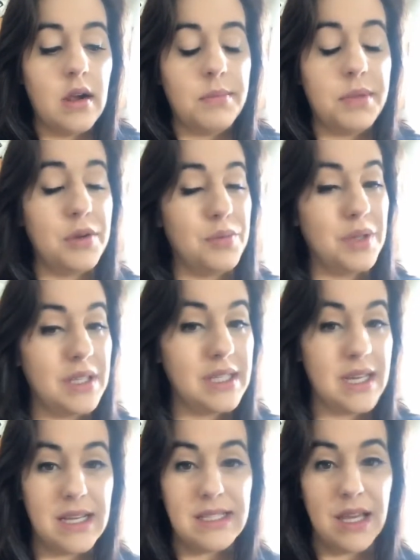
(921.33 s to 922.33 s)
But it really
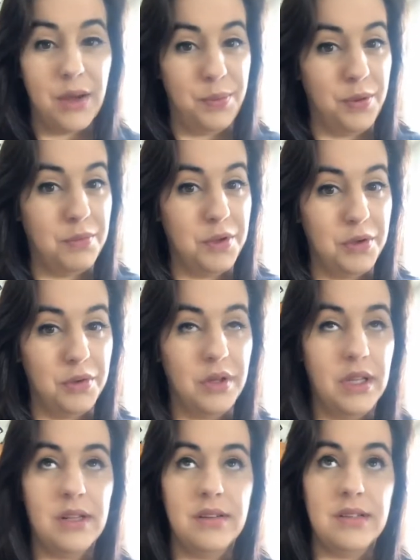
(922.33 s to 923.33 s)
does help your mood.
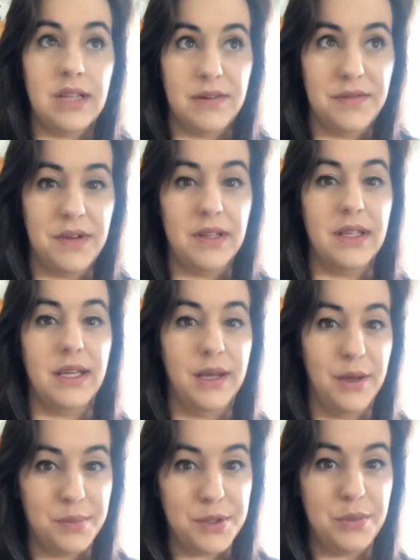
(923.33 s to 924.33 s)
It definitely
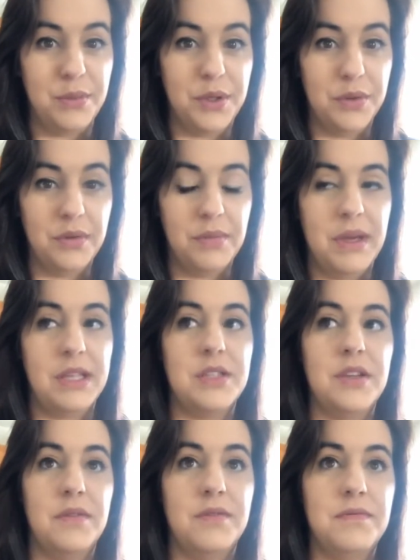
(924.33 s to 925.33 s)
helps your mood. It makes
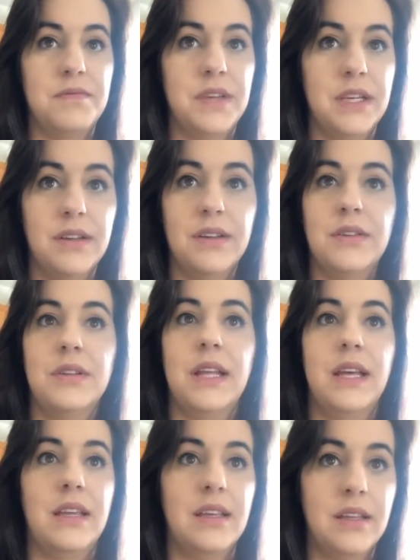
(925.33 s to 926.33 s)
you feel
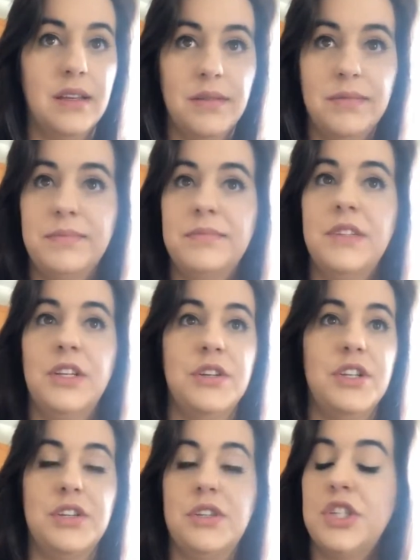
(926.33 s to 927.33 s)
like you're
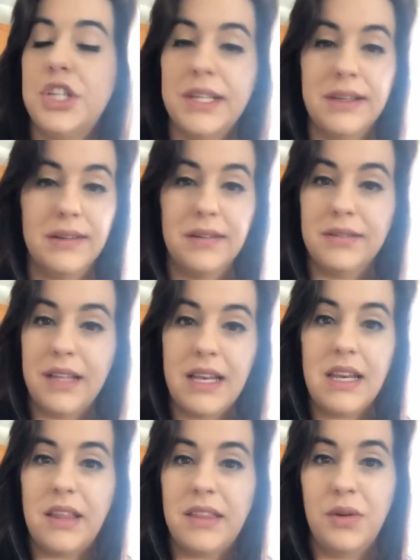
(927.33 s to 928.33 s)
just chill, that
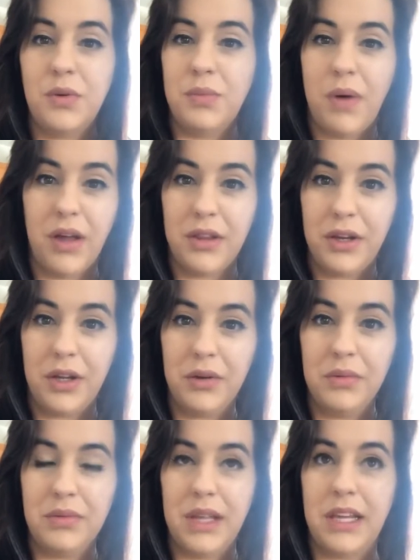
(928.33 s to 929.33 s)
nothing would bother
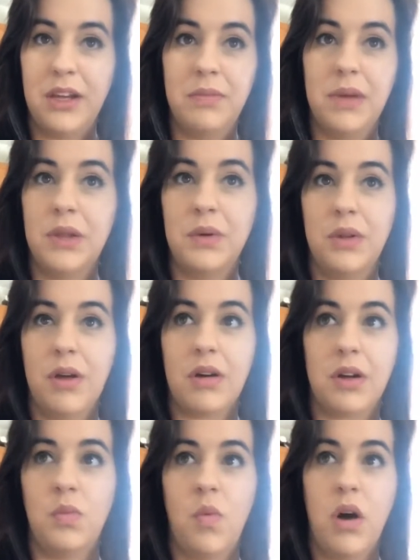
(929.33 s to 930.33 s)
you. Like your mother-in-law
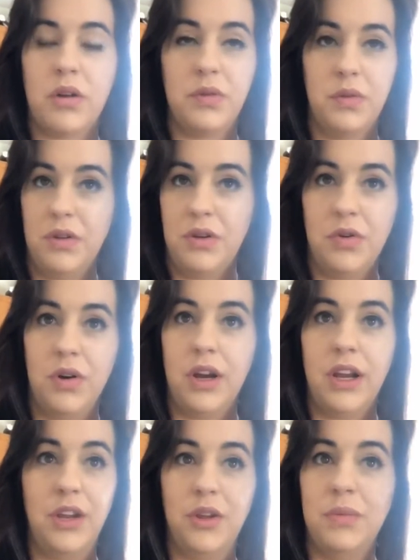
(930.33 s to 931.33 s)
can walk through the door
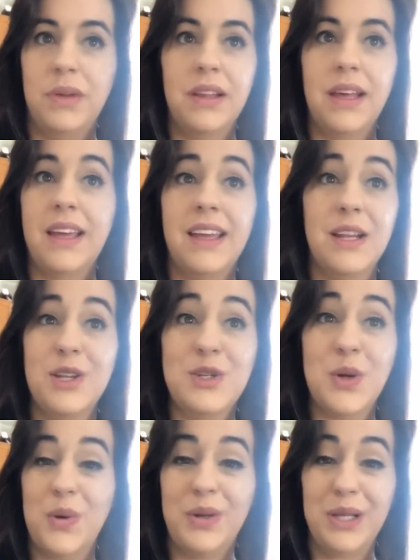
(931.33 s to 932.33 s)
and you'll be like in a
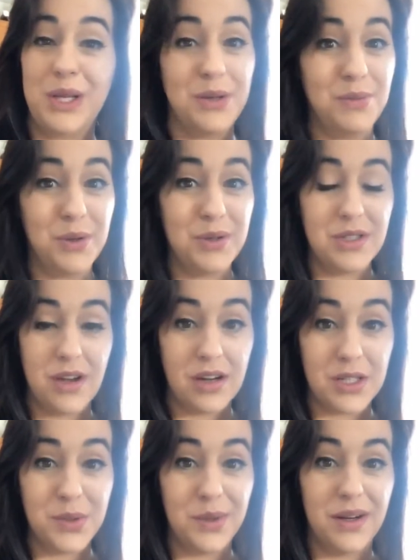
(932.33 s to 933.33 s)
totally good mood to
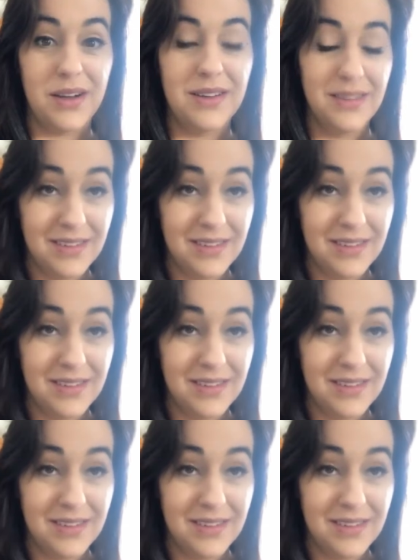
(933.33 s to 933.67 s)
talk to her.